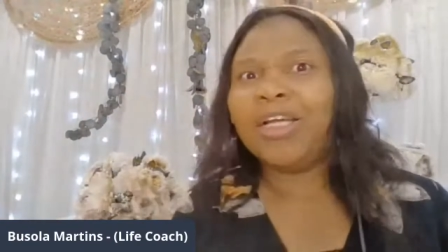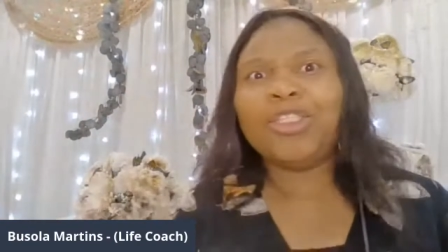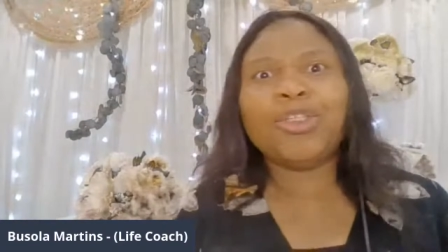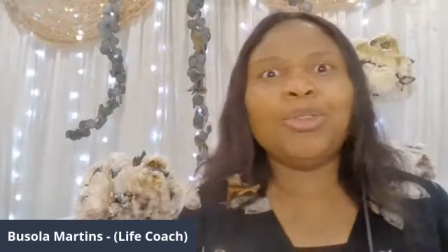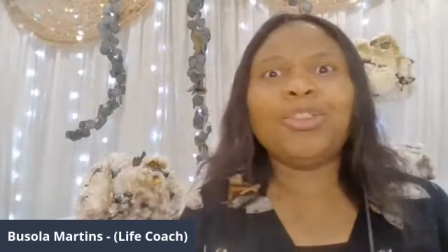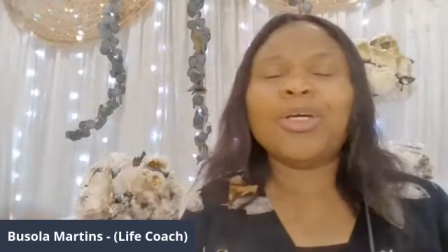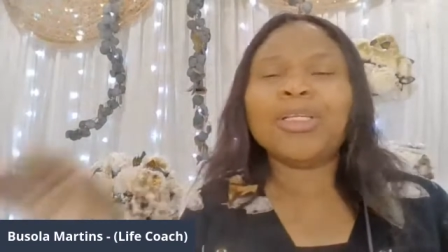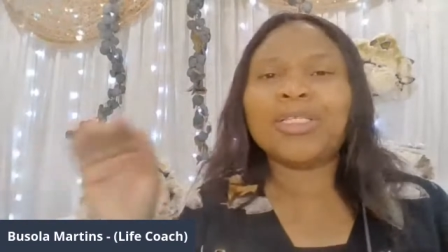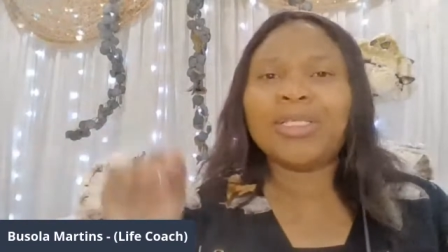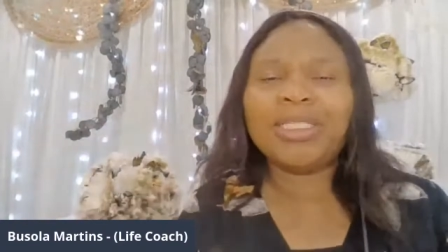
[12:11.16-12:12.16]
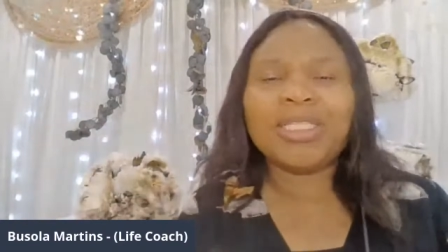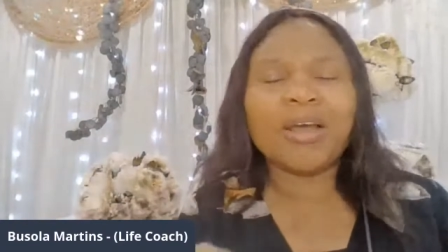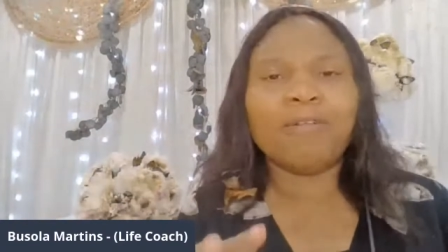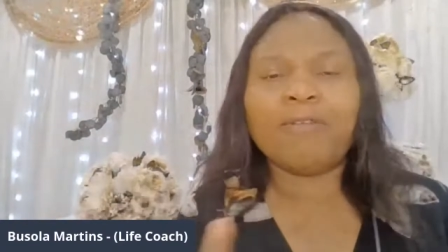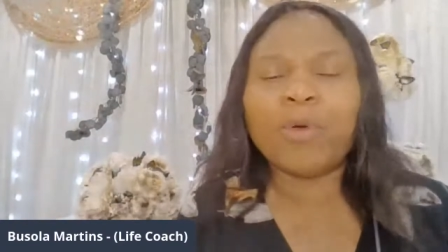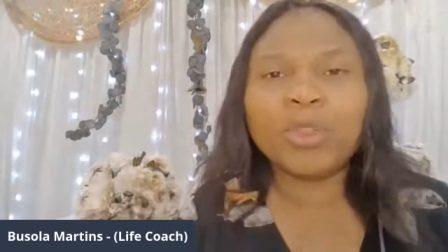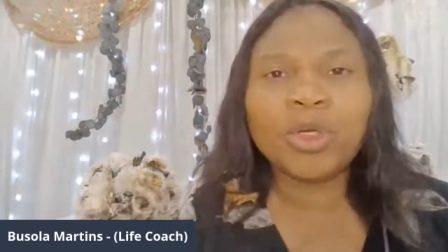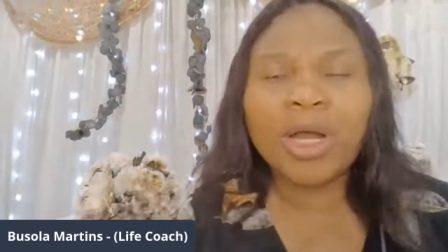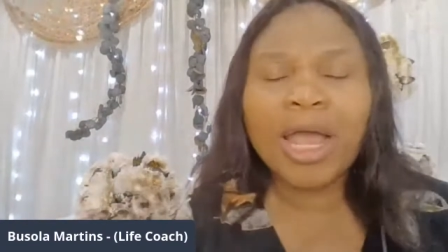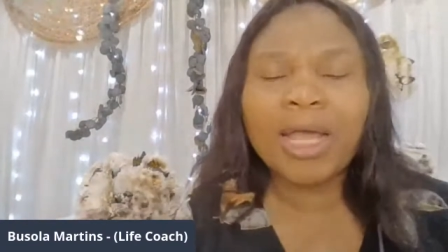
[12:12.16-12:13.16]
Don't just sit or fold your
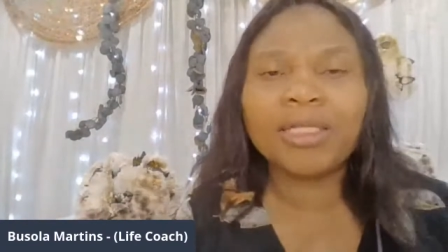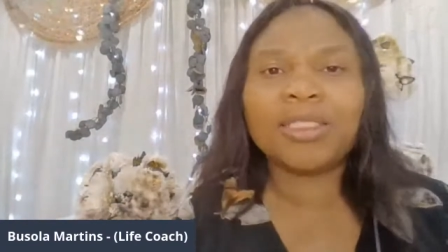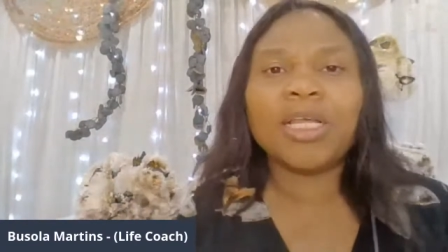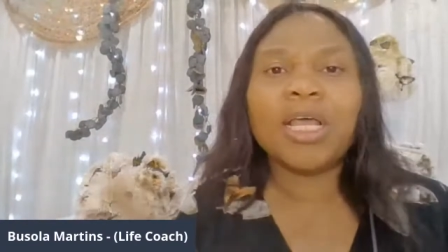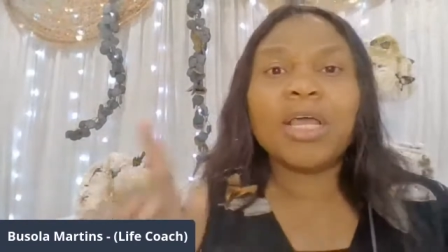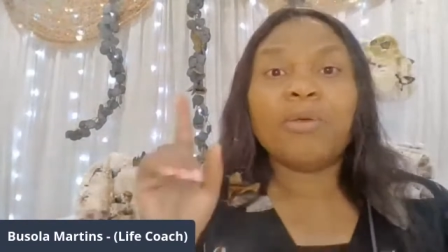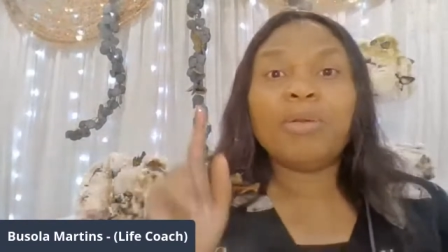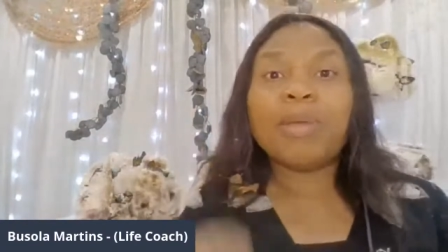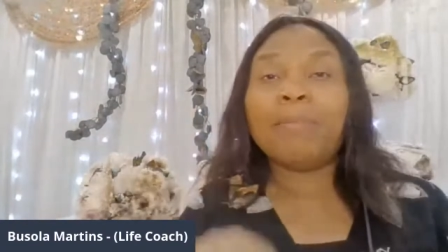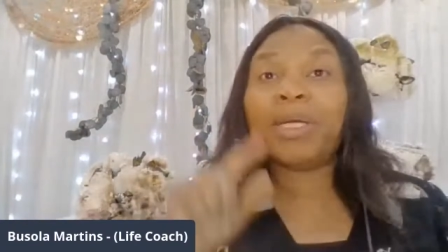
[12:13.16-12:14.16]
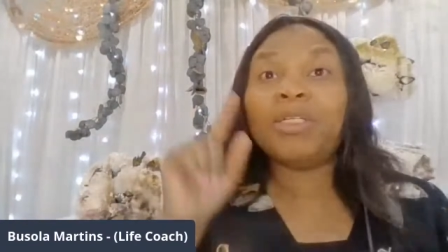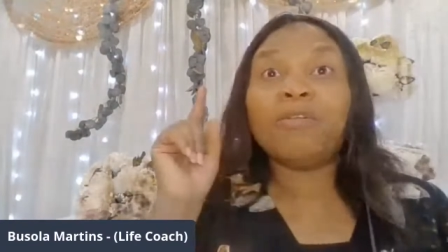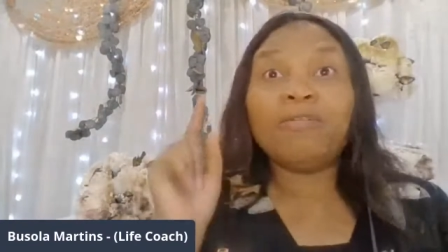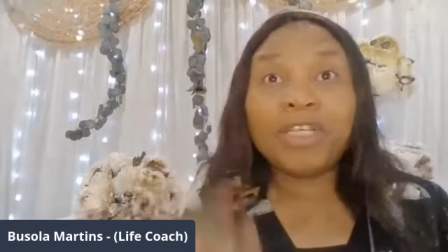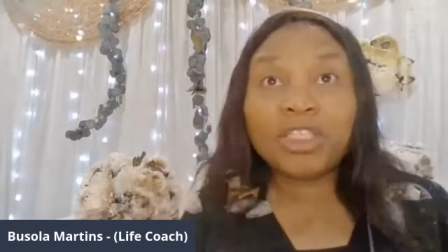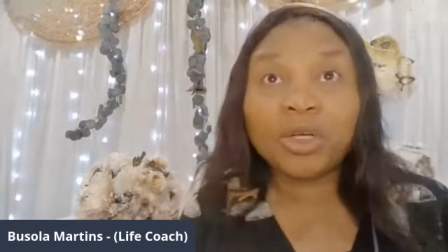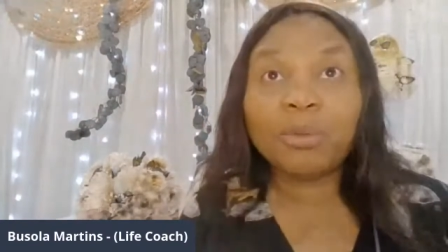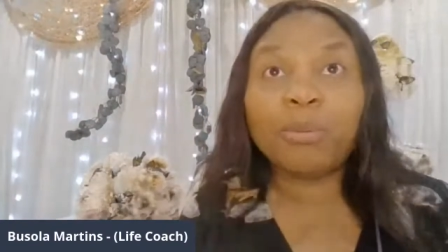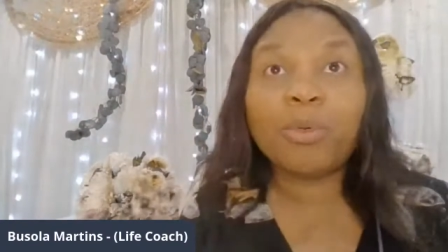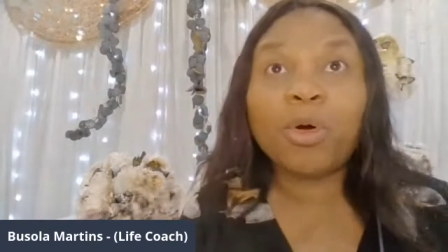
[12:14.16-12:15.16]
hands. Remember your vision
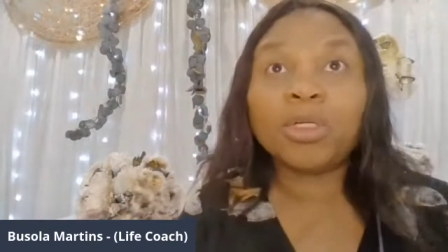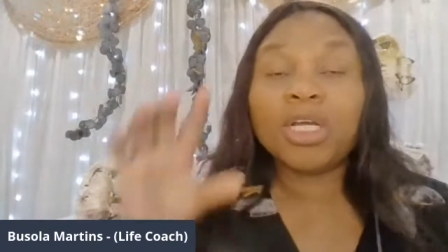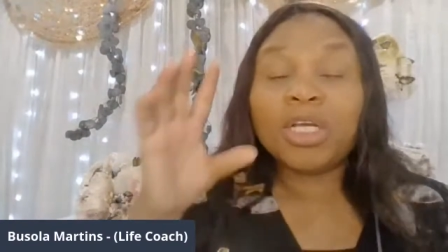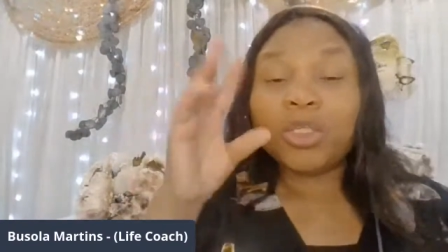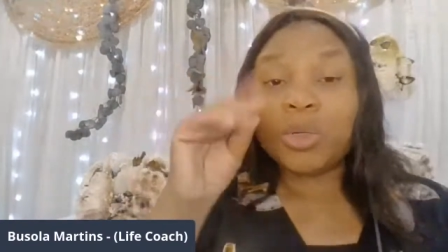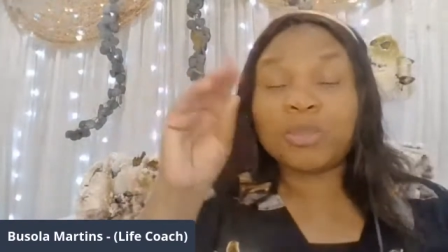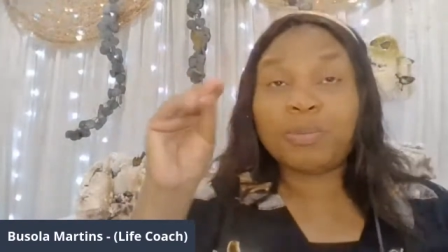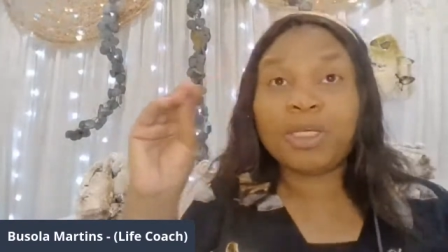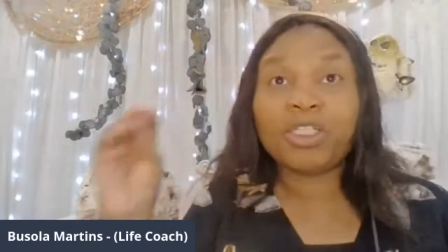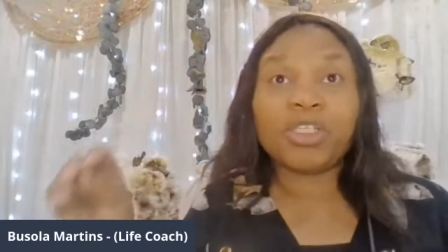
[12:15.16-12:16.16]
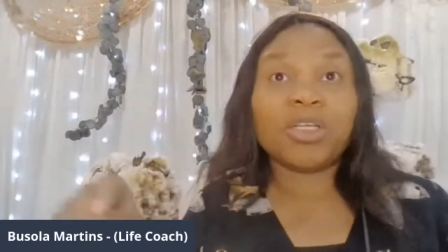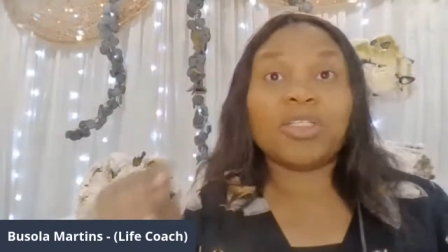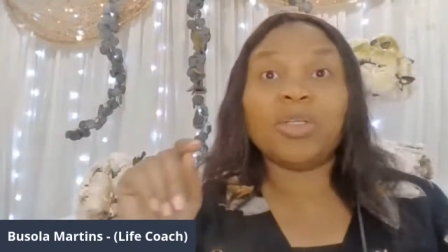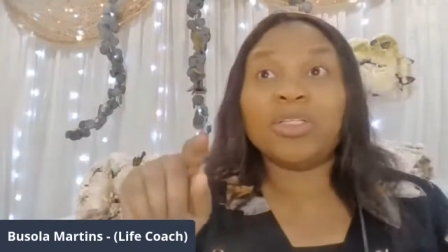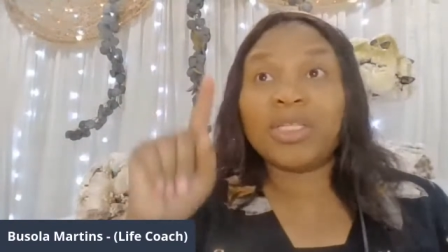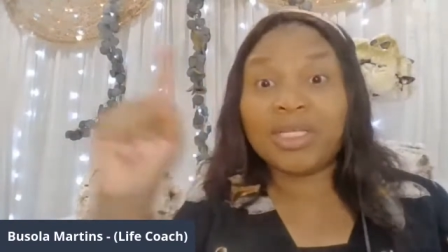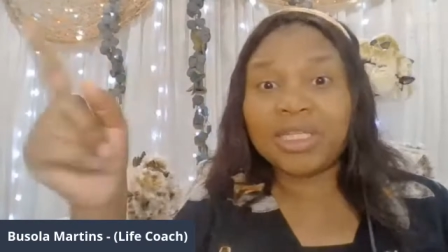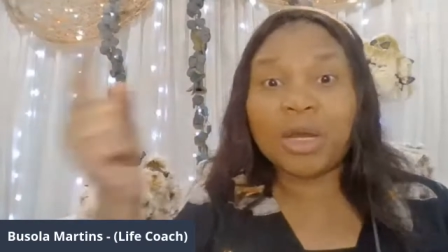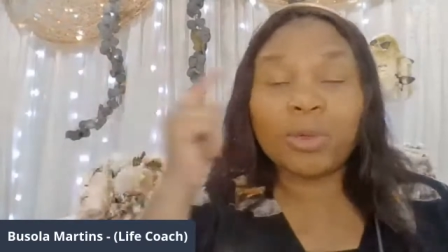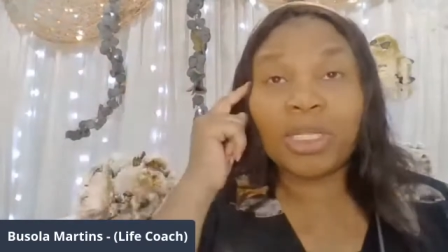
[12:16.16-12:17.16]
board, those pictures, those things that
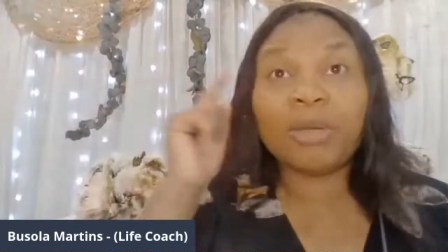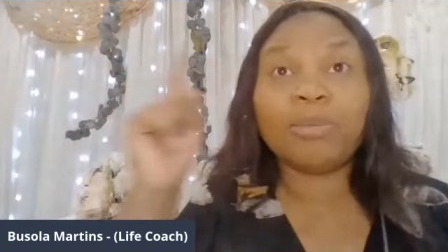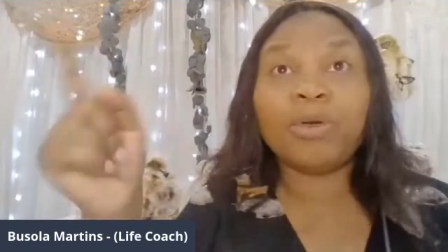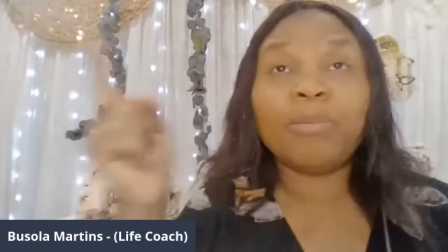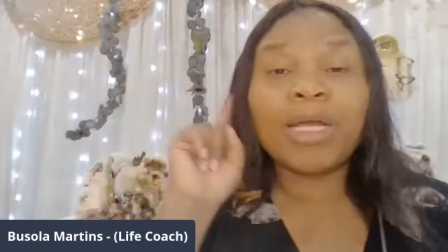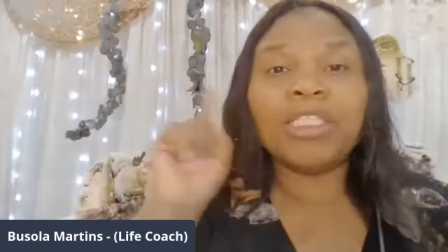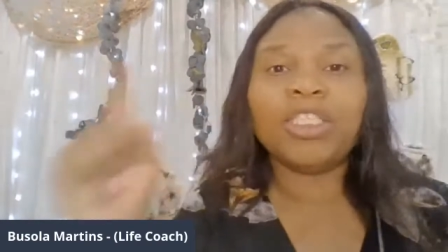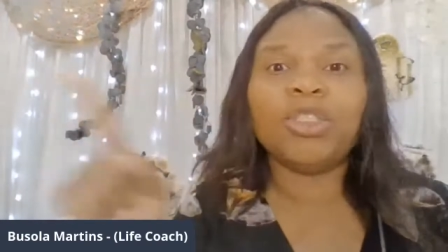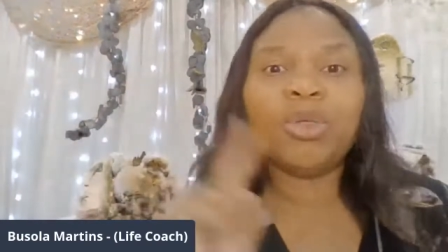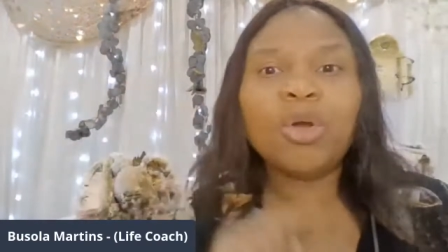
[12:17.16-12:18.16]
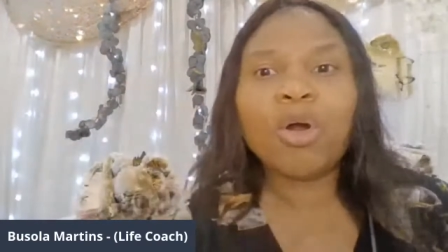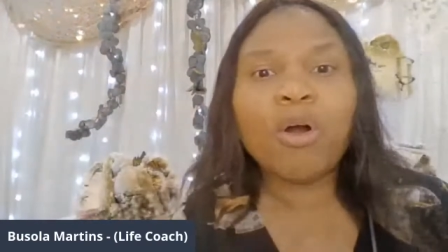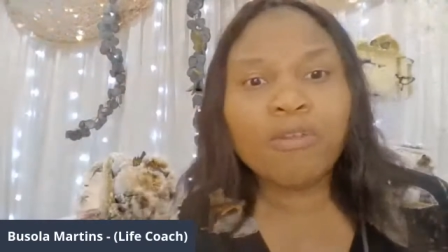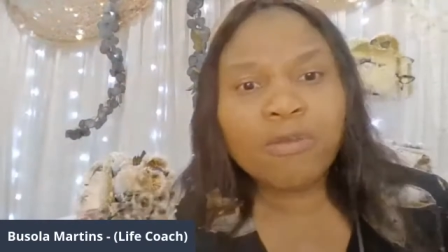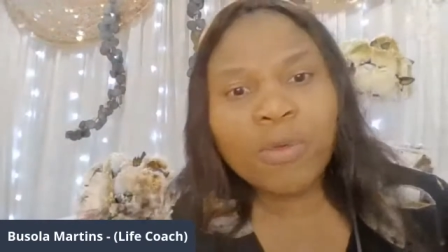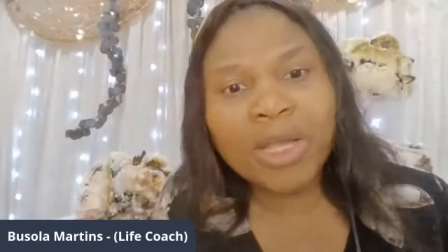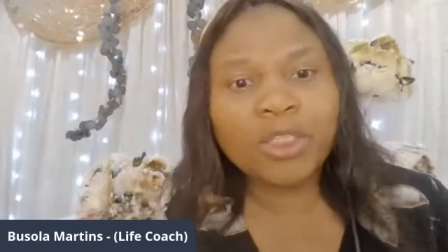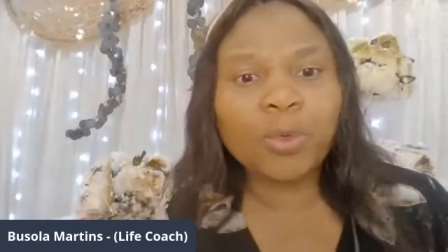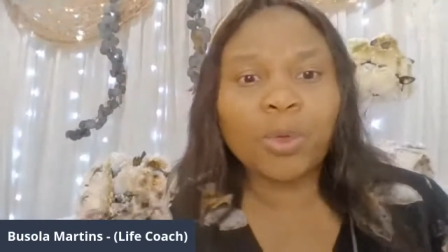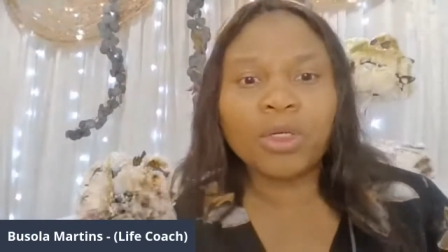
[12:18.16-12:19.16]
will keep reminding you of where you
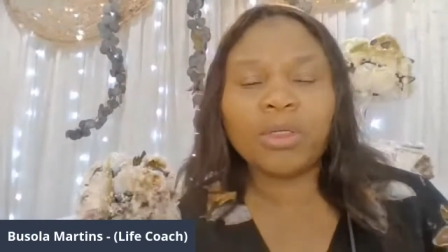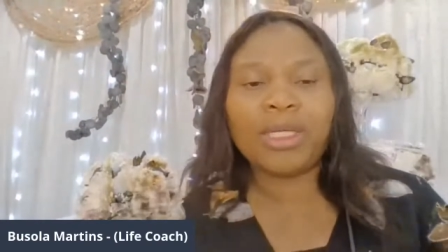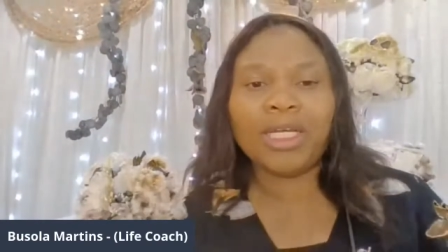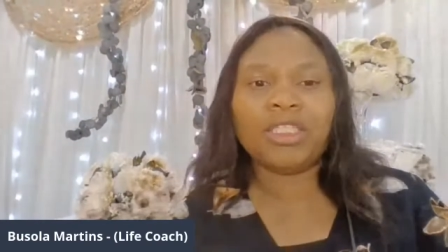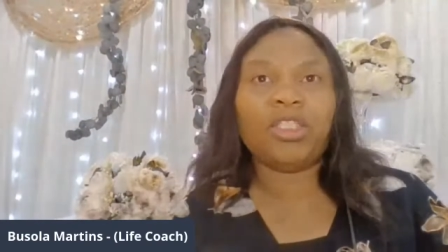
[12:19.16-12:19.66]
want to get to.